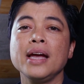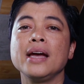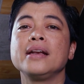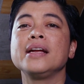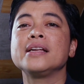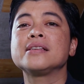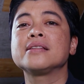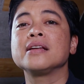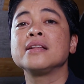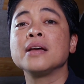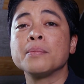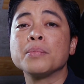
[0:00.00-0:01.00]
And it's
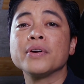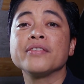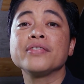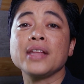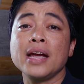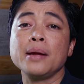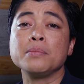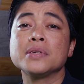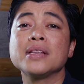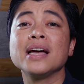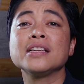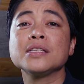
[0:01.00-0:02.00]
the number of
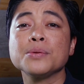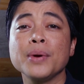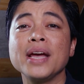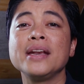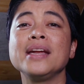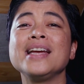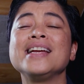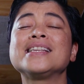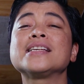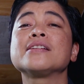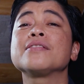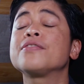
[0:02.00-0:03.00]
times. That's when
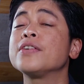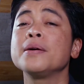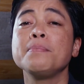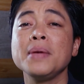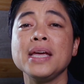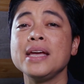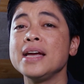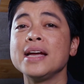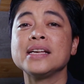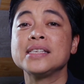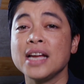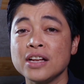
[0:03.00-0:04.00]
it's, for me,
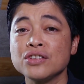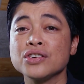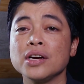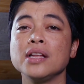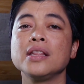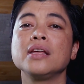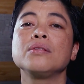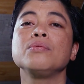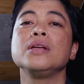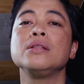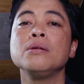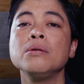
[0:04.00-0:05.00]
essential that
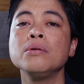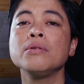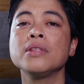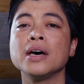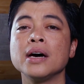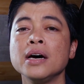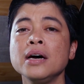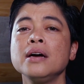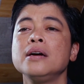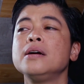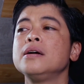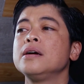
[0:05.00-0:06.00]
we do the
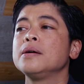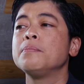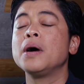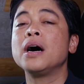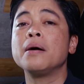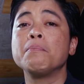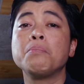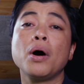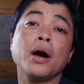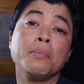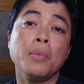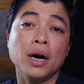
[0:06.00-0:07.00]

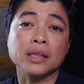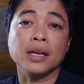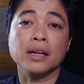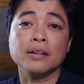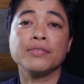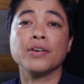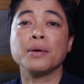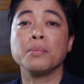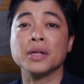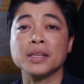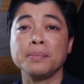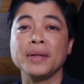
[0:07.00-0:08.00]
bar model for
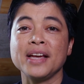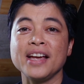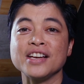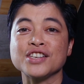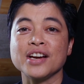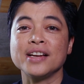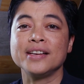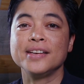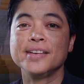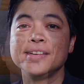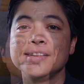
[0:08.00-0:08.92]
multiplication.